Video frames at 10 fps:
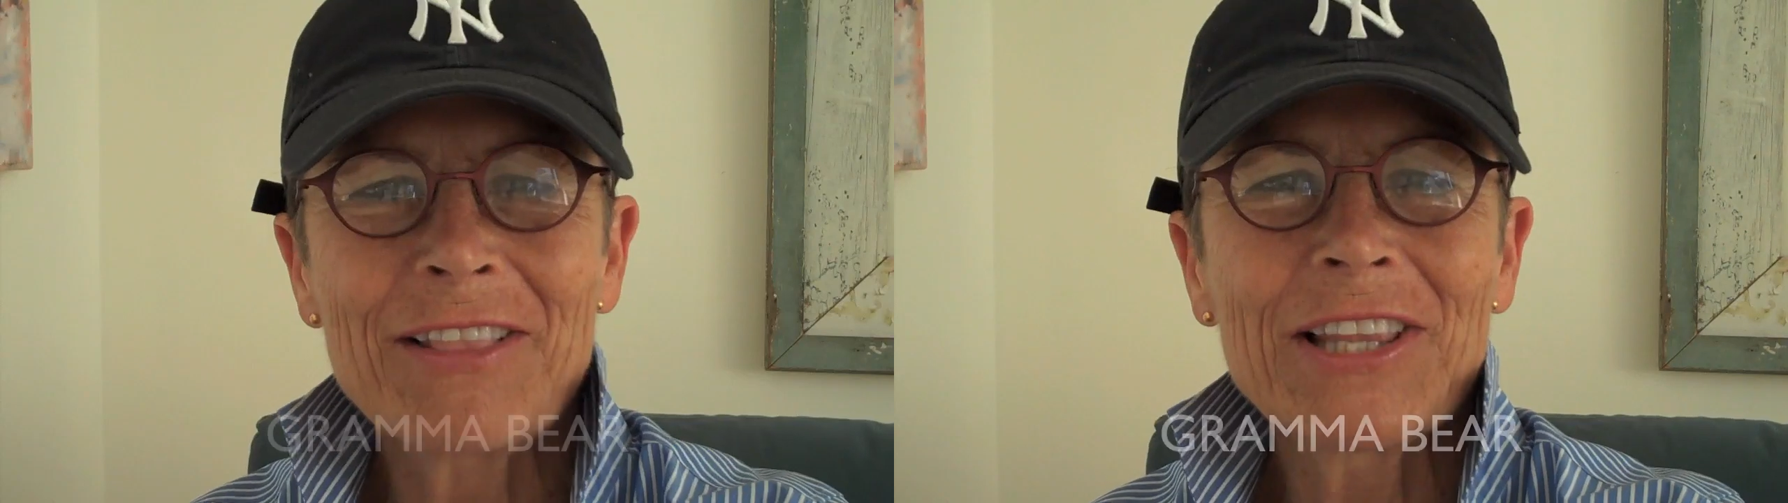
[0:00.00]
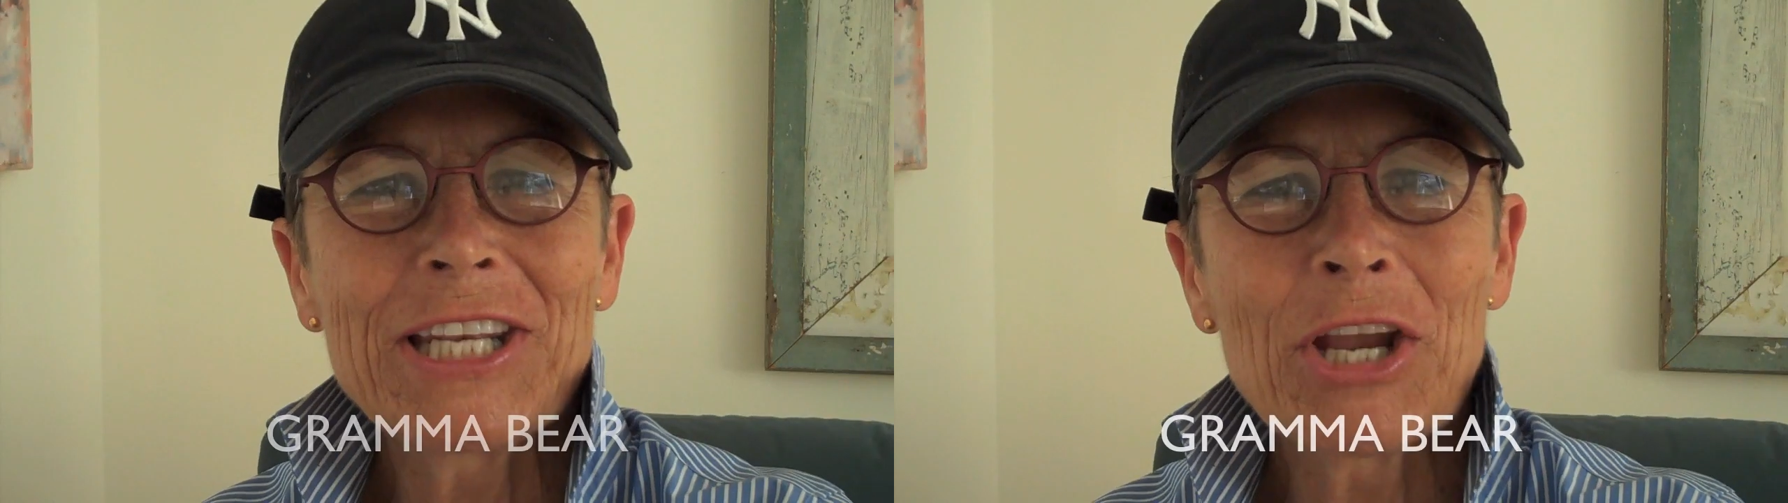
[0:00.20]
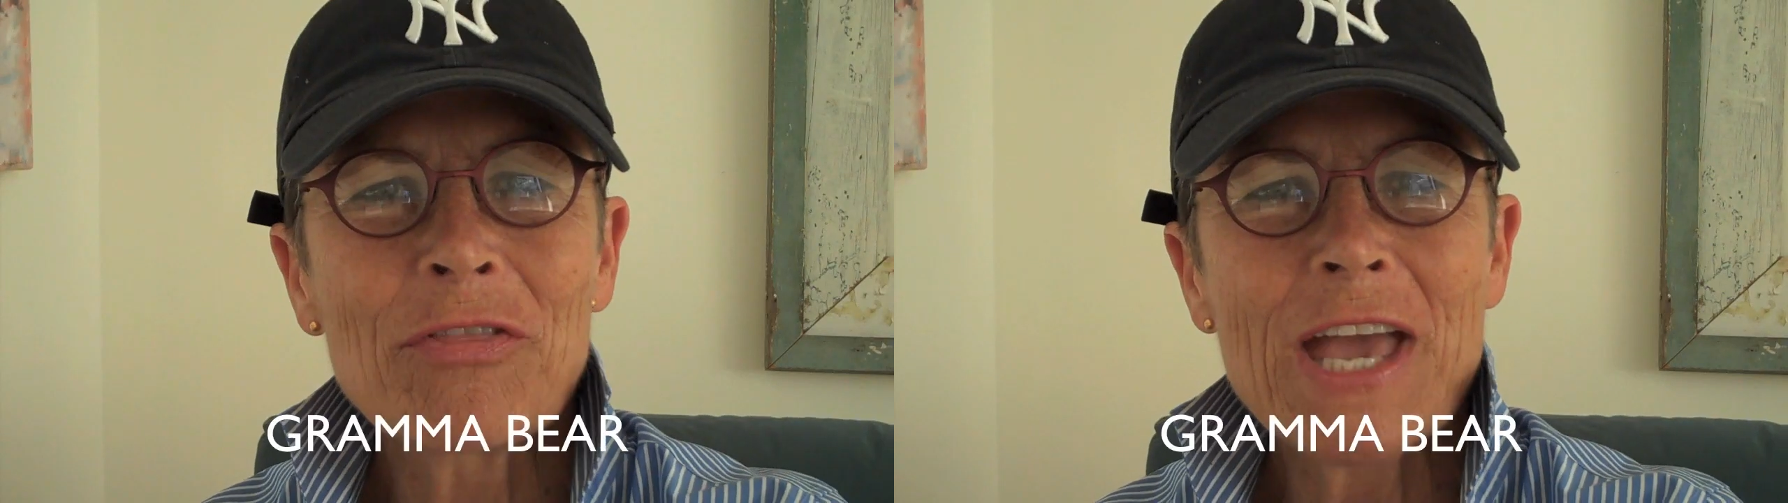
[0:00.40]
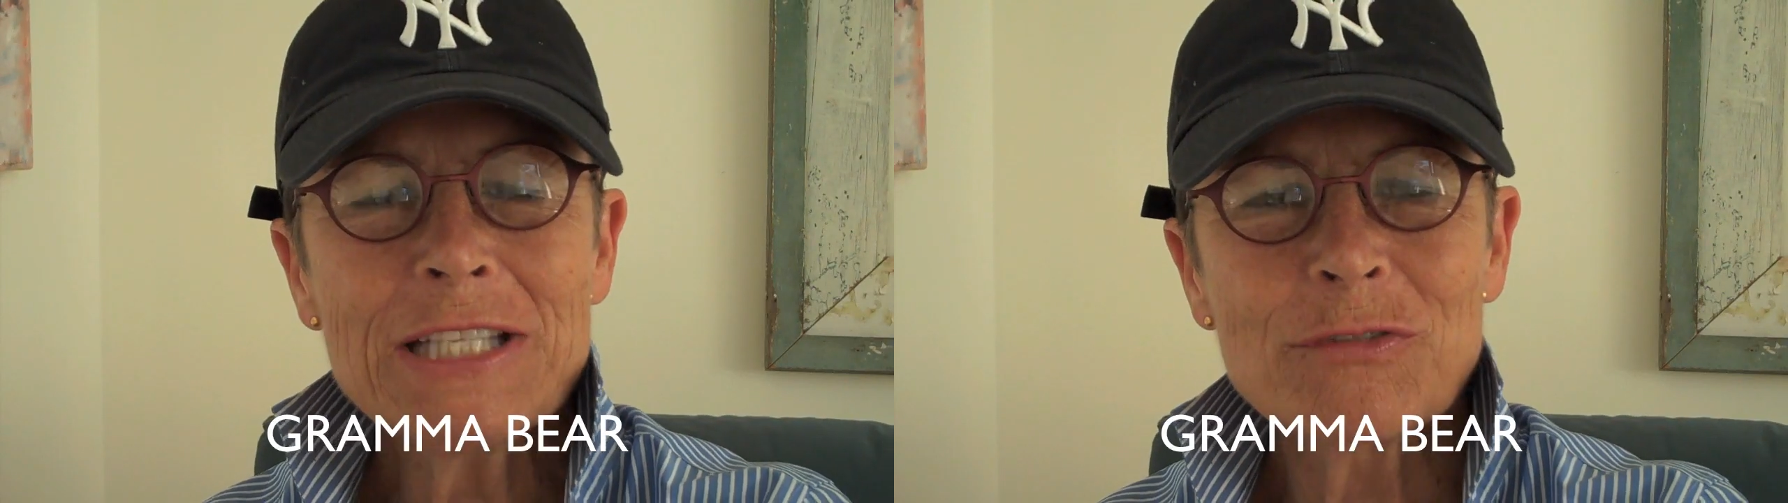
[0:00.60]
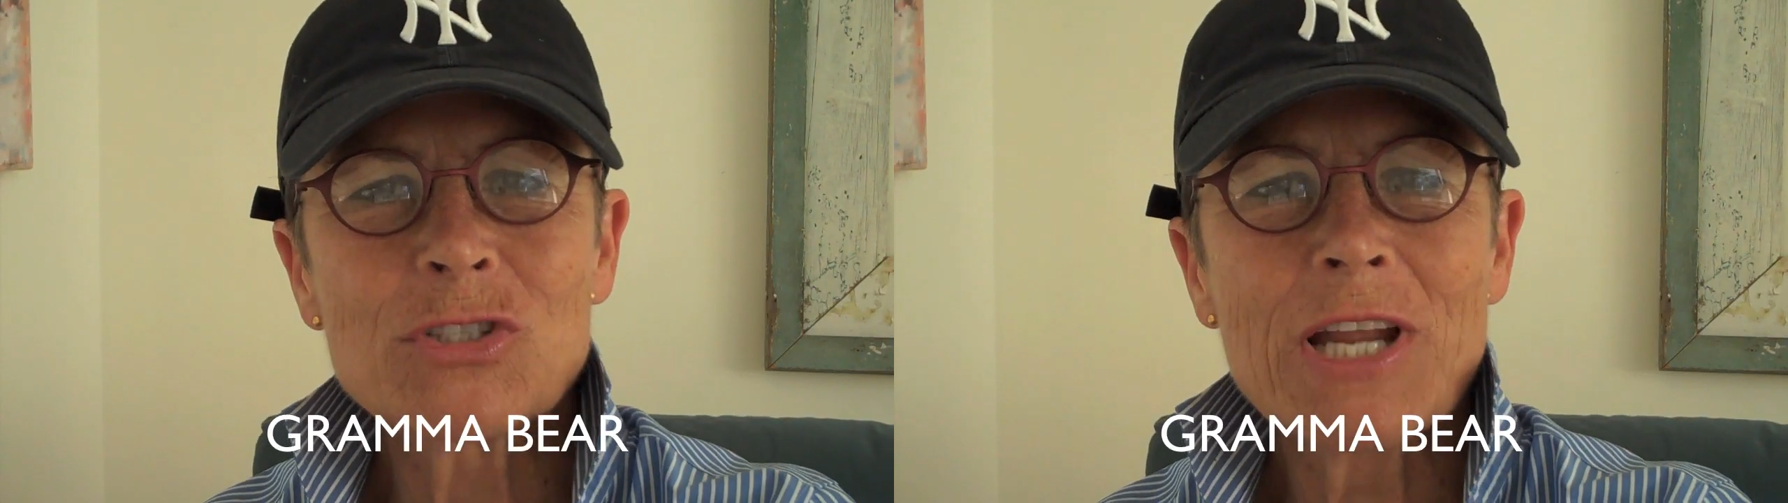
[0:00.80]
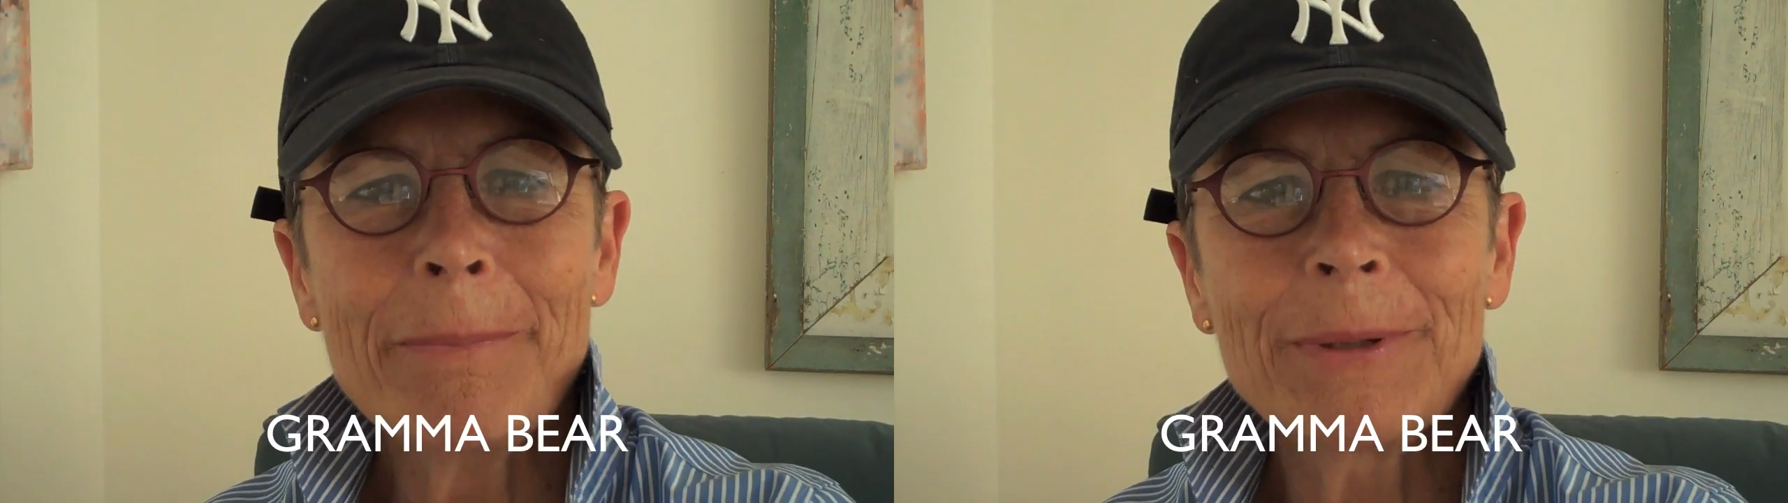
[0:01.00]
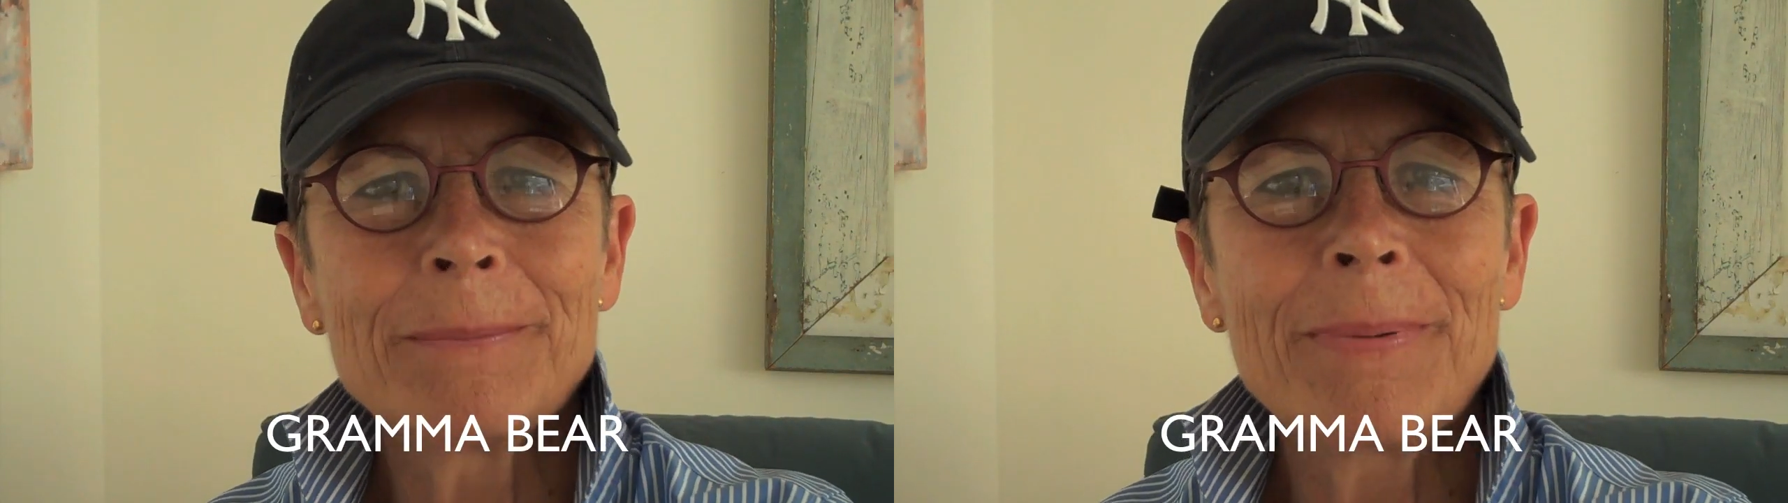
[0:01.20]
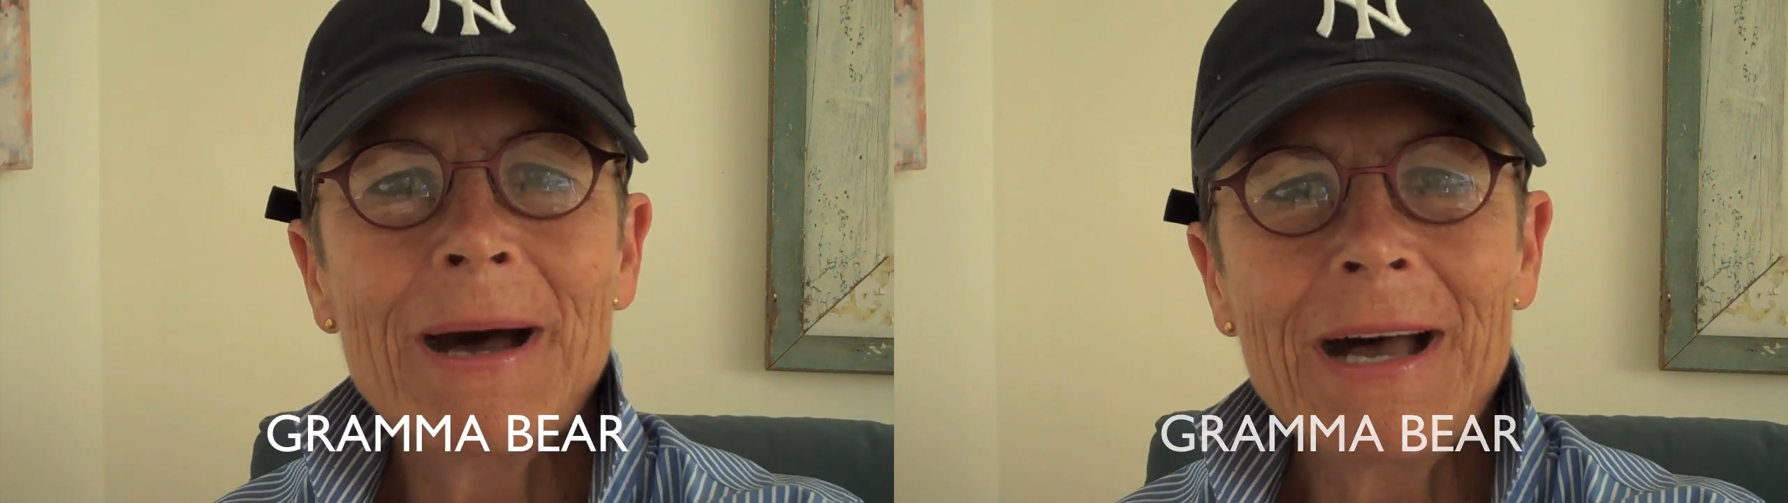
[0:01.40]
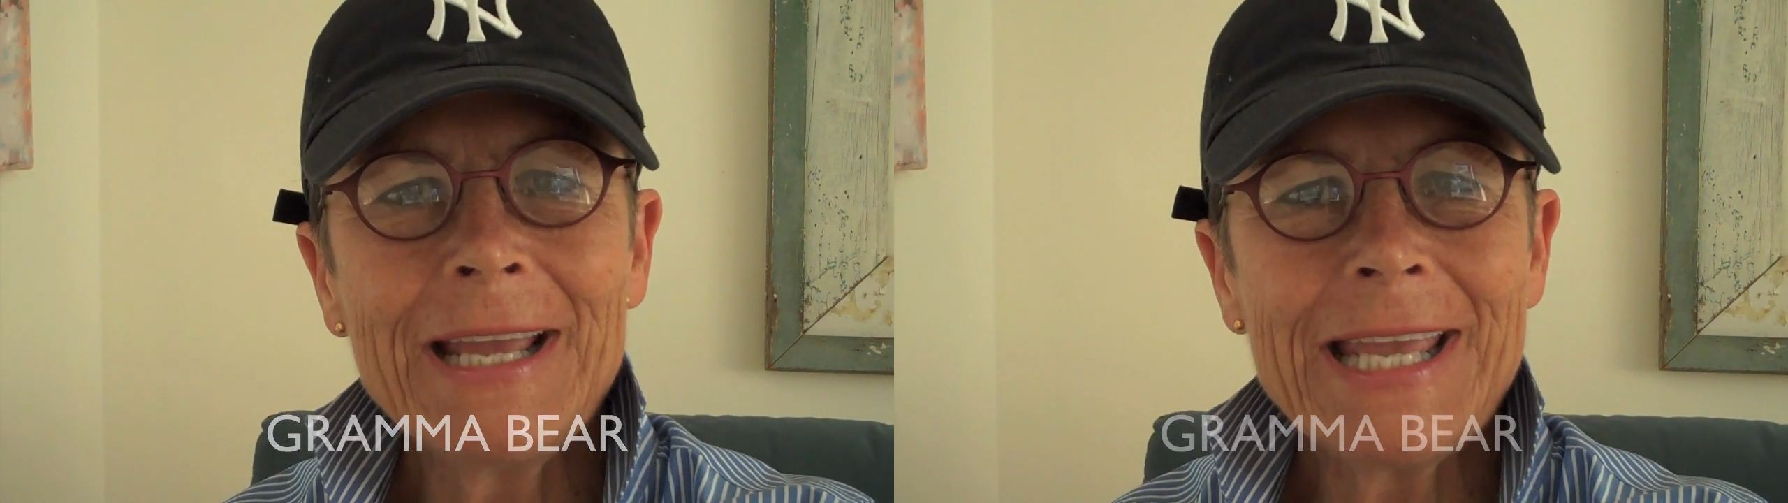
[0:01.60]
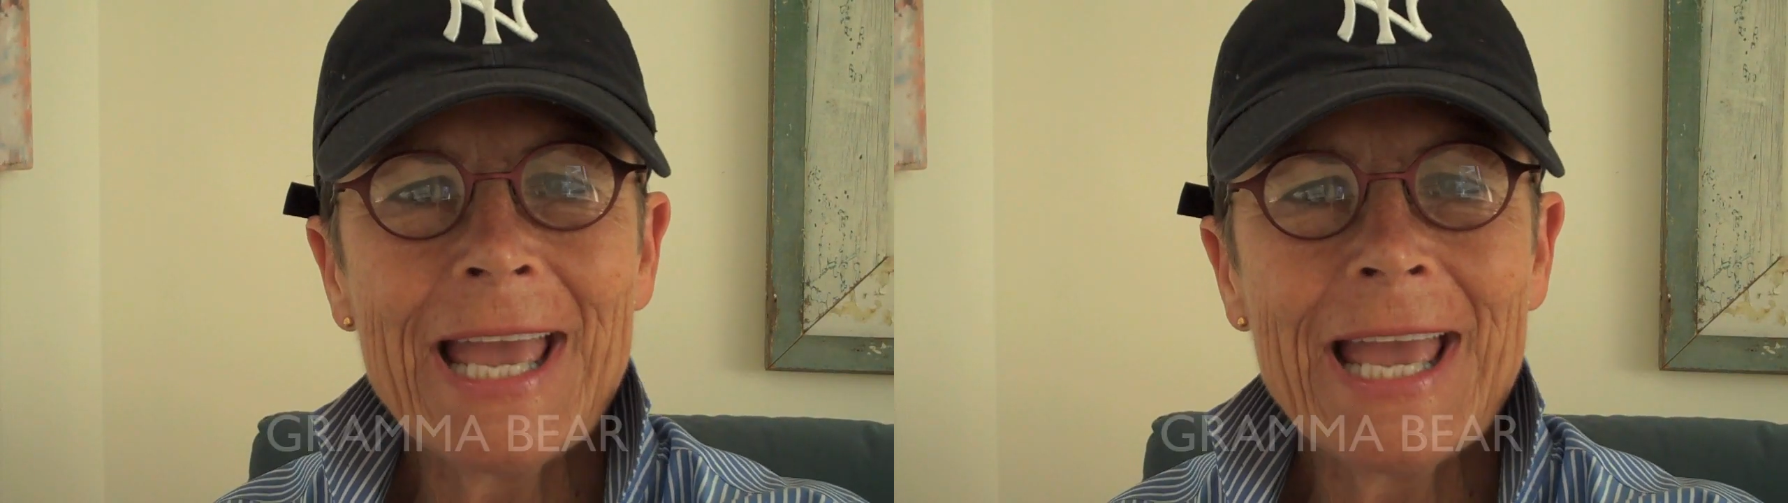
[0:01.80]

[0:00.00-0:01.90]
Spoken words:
Hey, Clinton here. Thanks for stopping by.